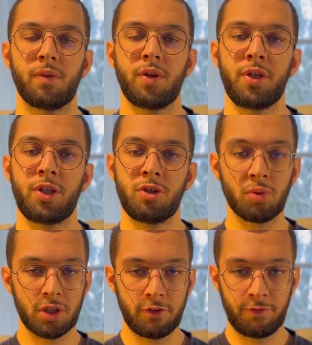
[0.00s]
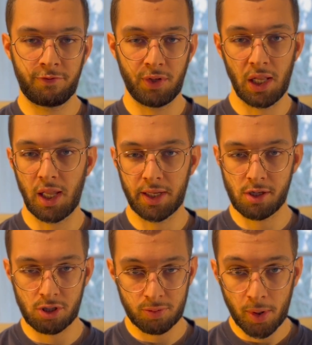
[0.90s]
You do what you feel like
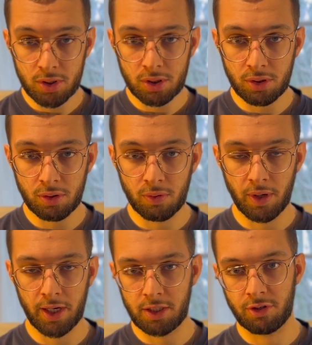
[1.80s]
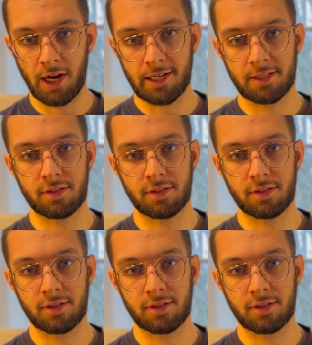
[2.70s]
you're supposed to do and you act